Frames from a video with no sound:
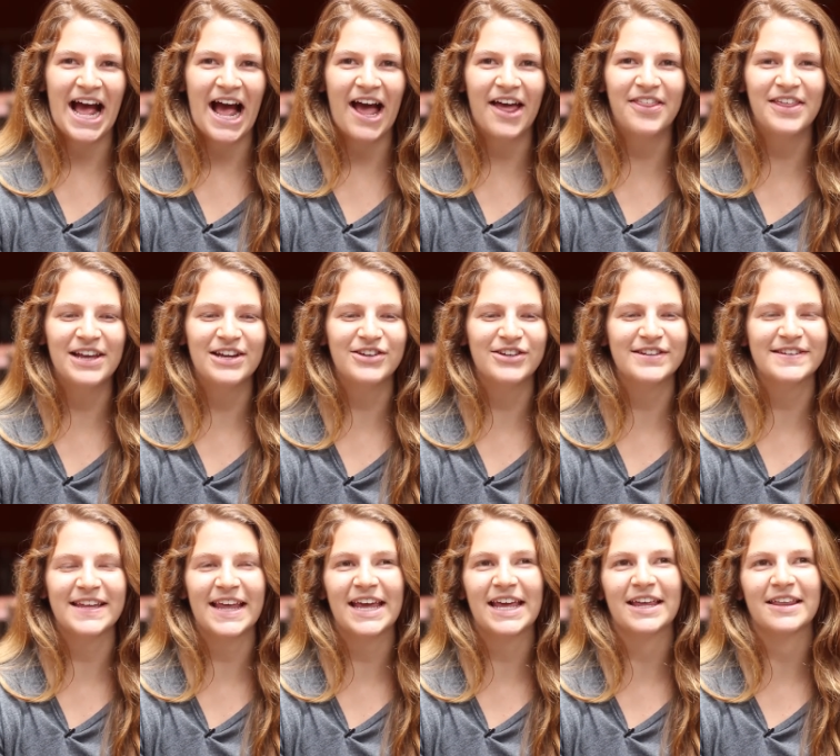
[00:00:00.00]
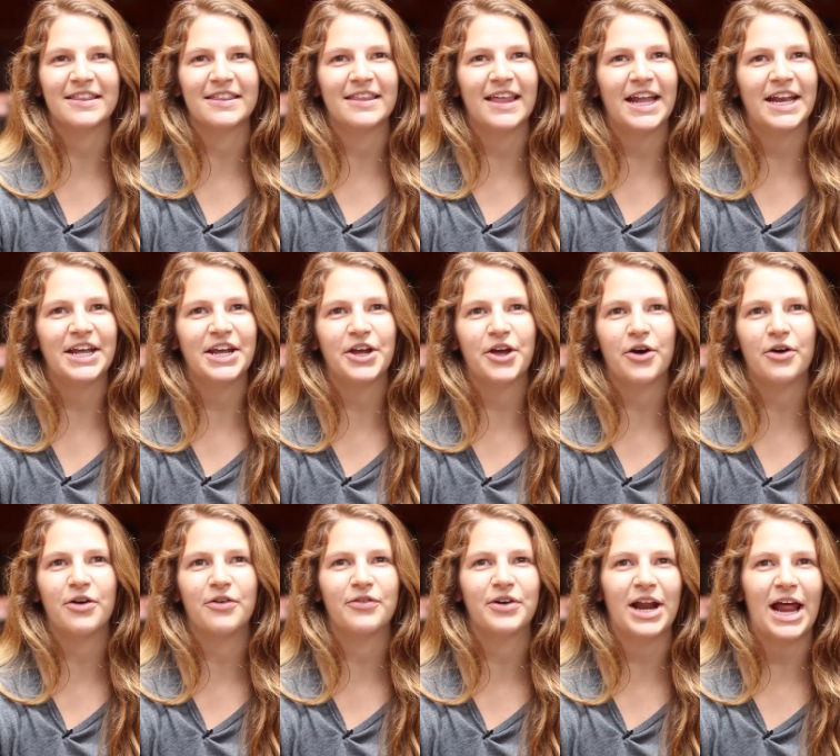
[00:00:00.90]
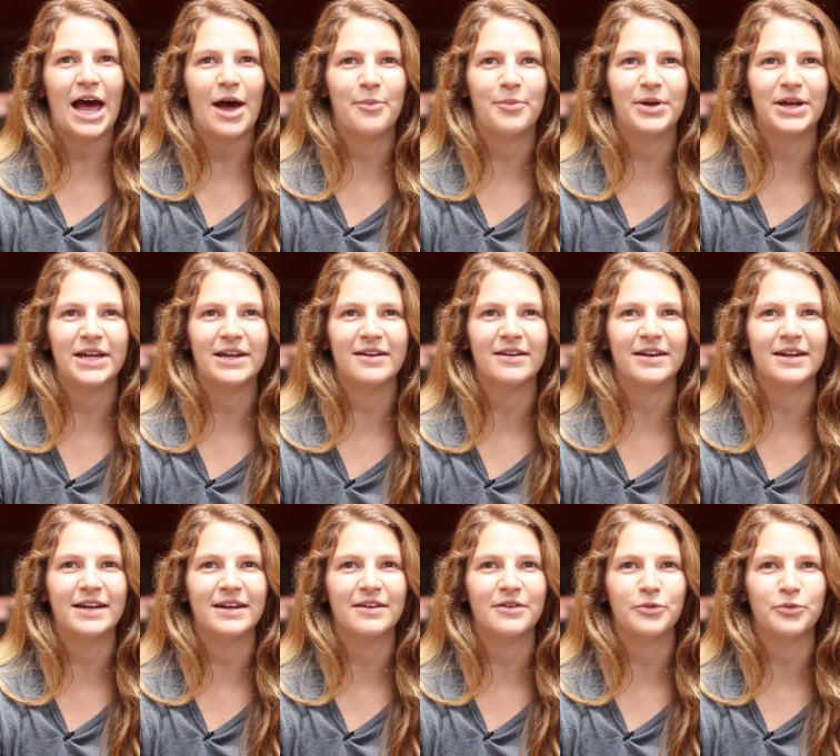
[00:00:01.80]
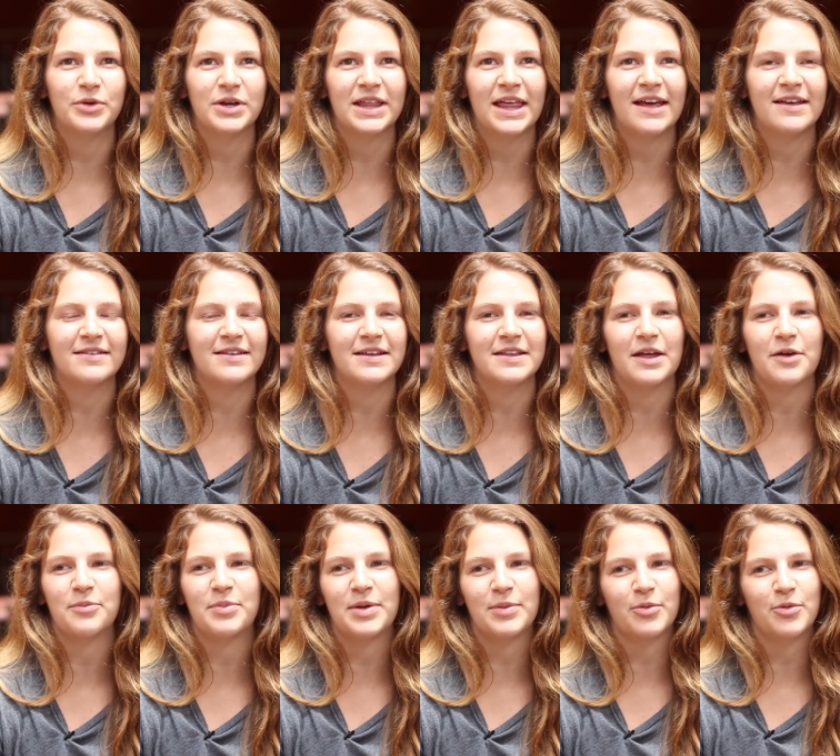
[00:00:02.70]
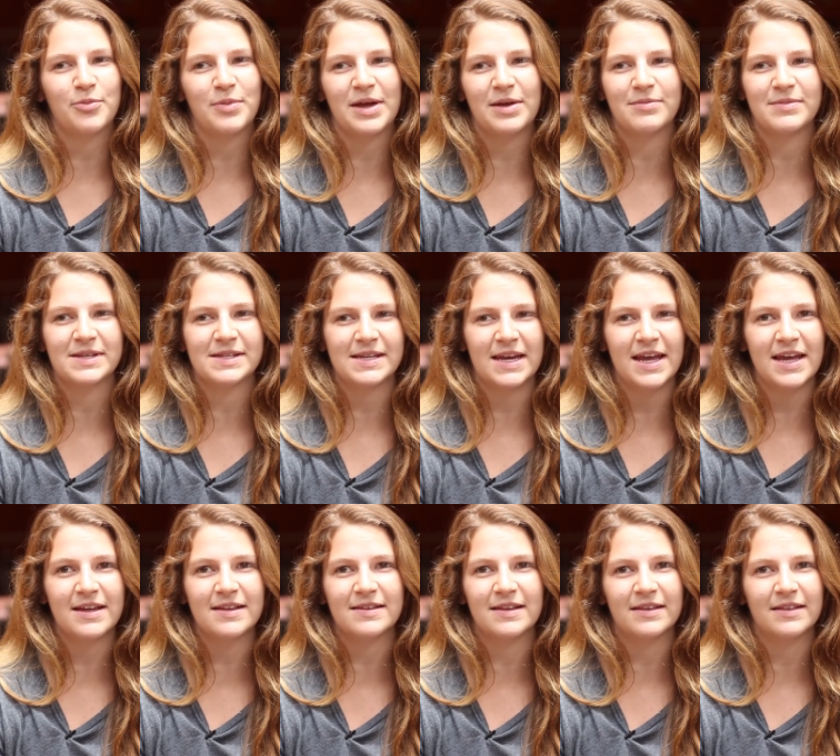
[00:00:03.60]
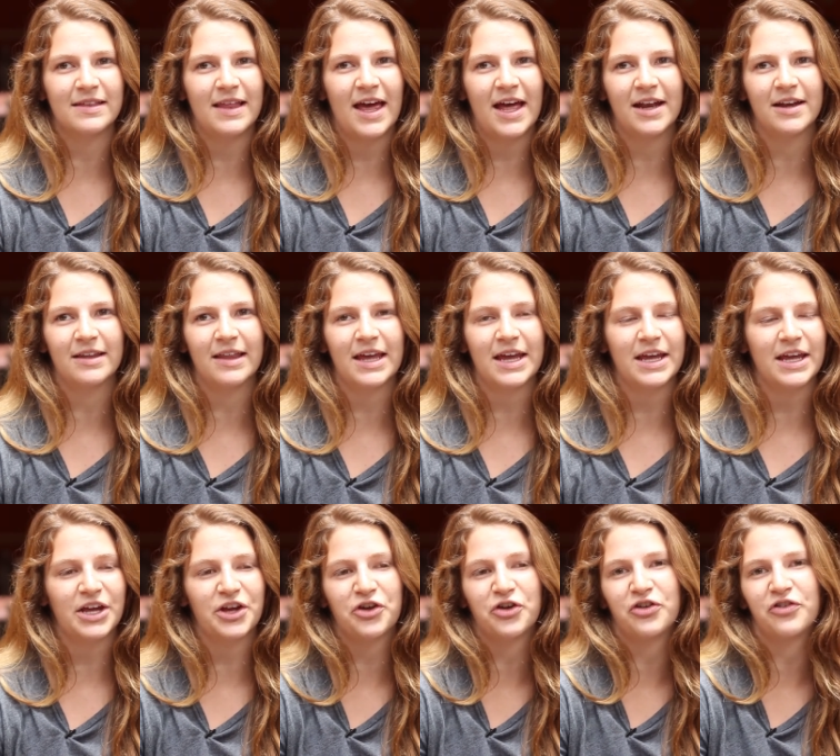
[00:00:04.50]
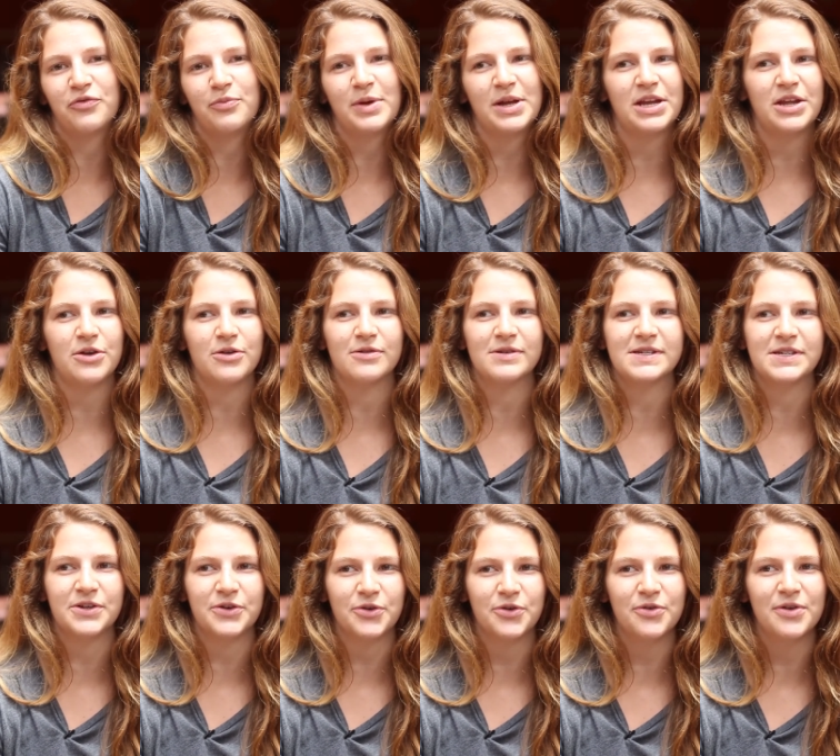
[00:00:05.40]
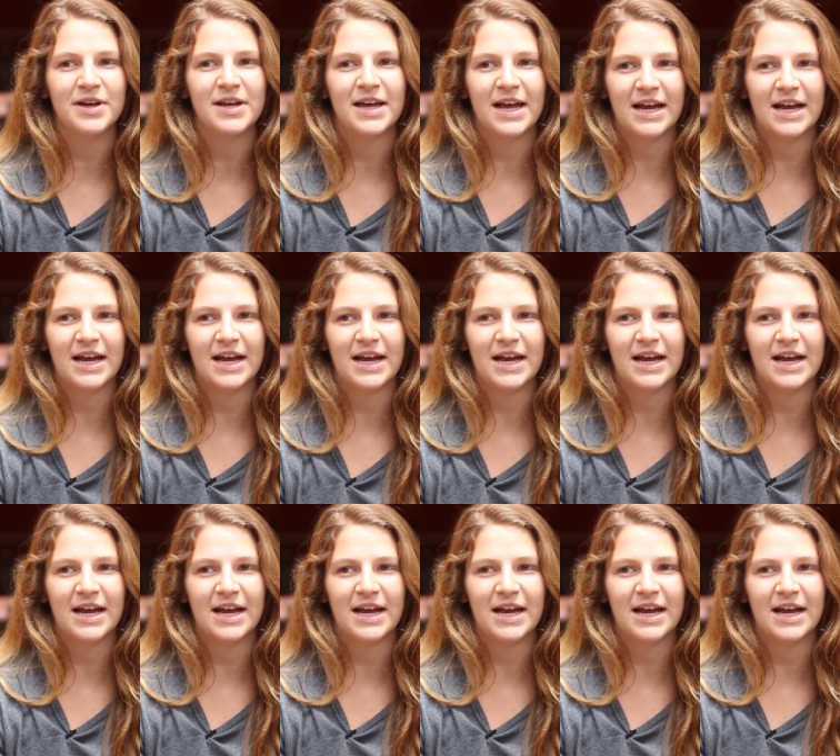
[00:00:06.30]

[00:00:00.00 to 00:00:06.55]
I think just like letting go of what happened and realizing that people make mistakes and that like it could have been you too,